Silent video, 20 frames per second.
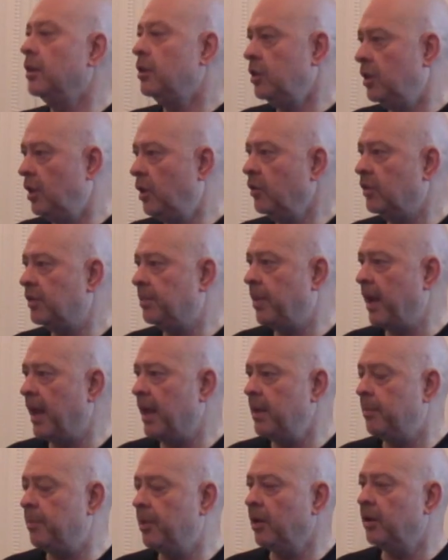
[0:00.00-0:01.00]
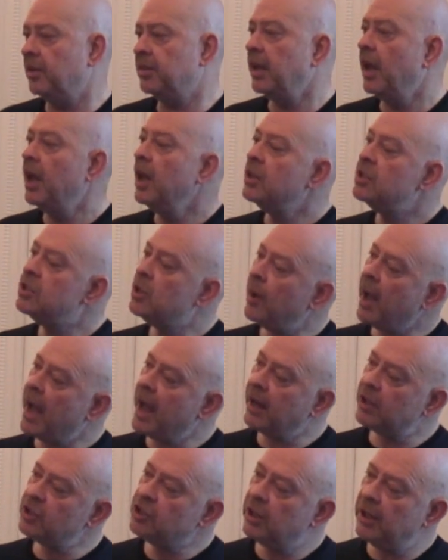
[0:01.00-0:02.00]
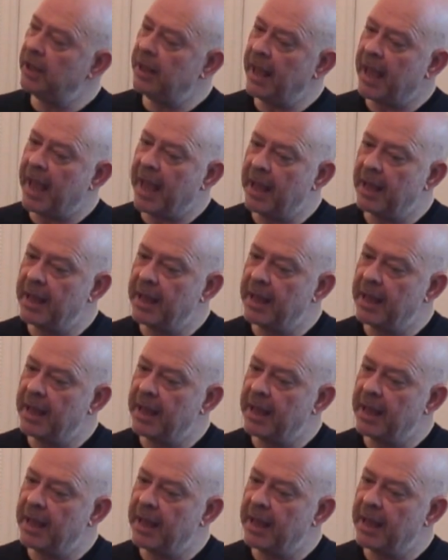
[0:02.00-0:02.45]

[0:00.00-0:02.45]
newspapers, to actually